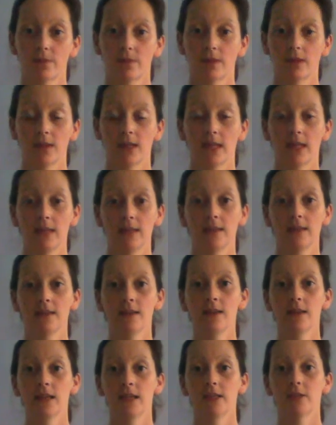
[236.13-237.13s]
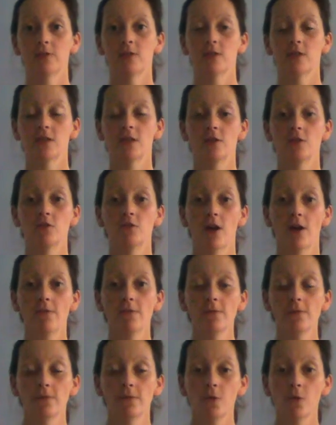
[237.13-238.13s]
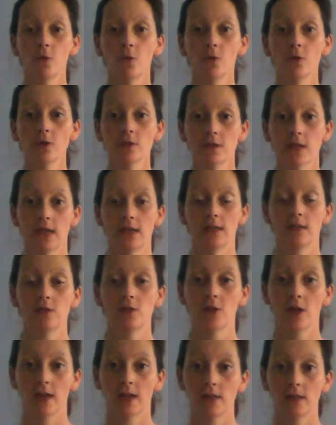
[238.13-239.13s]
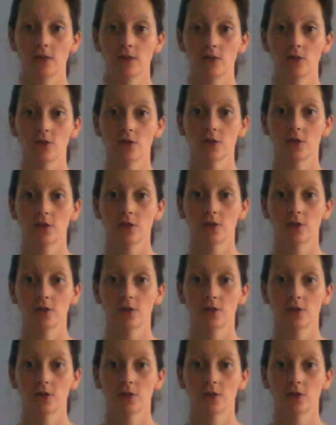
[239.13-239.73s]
The key thing here is that you don't force any change.